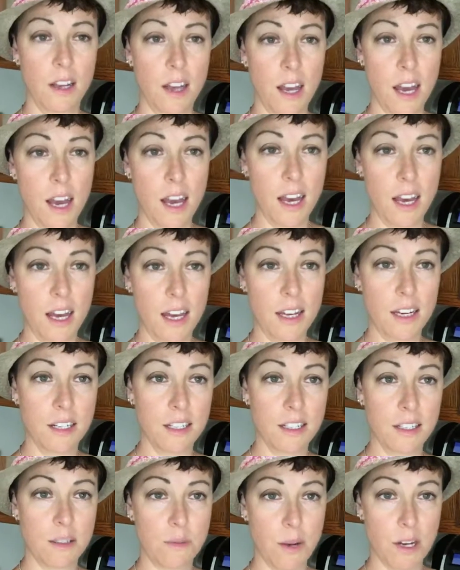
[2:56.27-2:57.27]
And
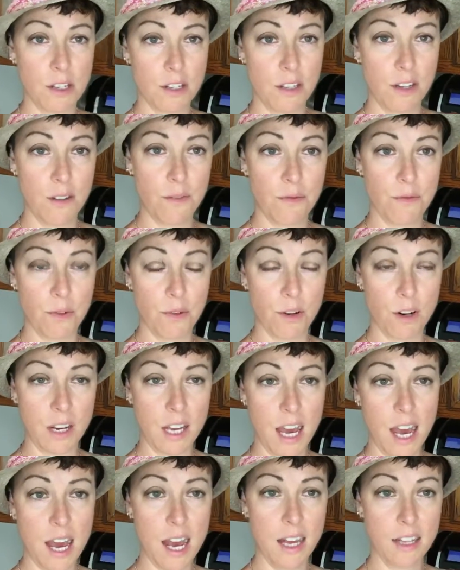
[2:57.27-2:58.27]
especially for
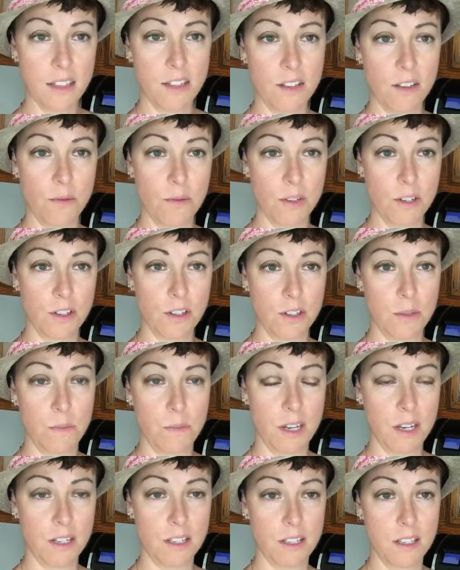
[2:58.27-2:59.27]
cats, you want to just
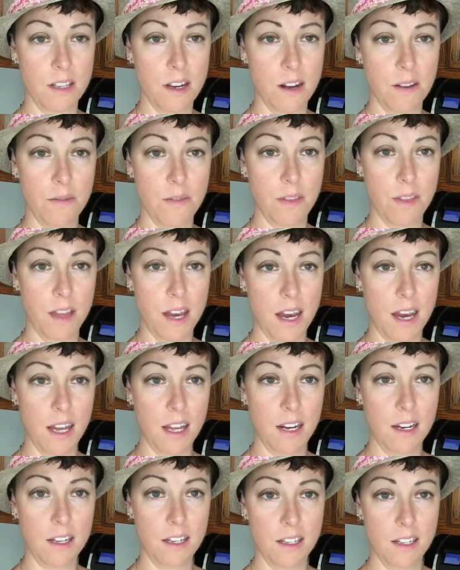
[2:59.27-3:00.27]
pick stuff
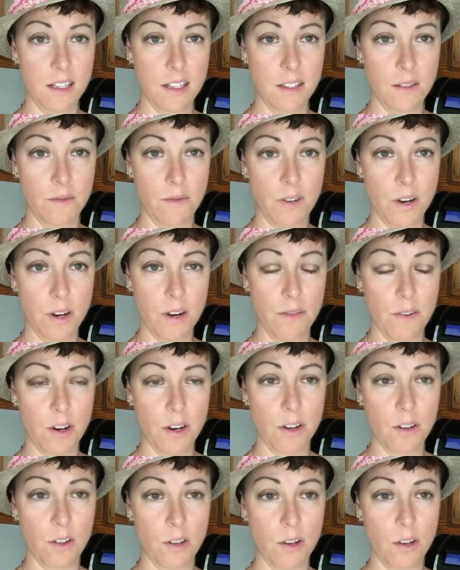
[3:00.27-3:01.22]
that is very